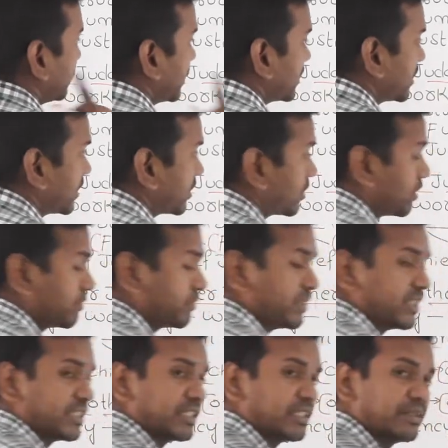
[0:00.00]
Justice of
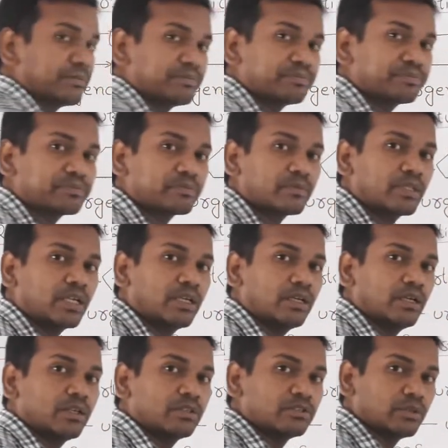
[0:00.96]
India.
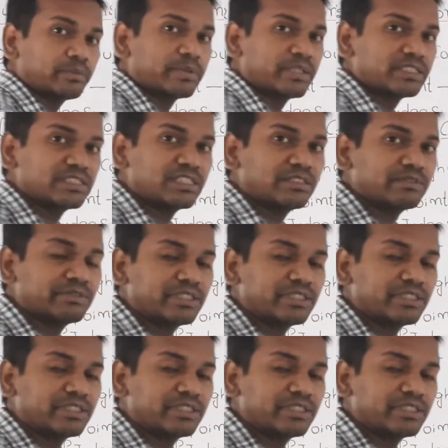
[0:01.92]
So President